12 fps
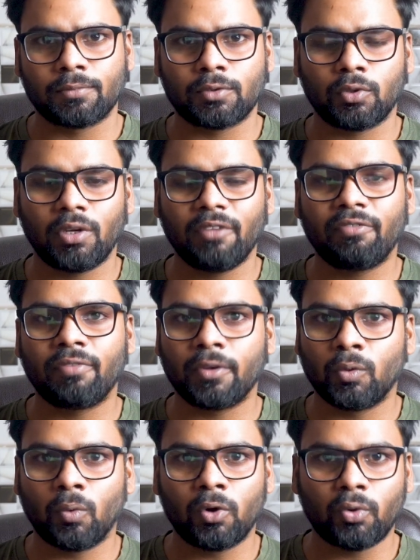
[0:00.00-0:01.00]
So if
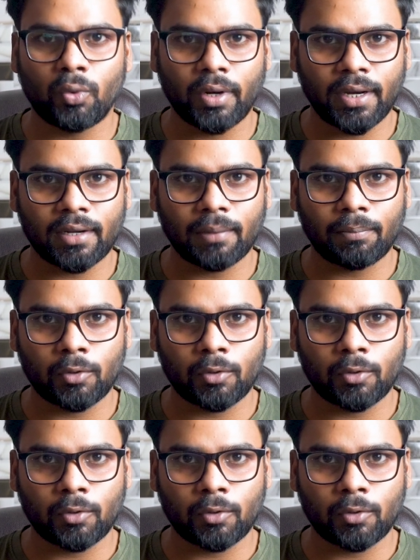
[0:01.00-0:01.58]
you want to create a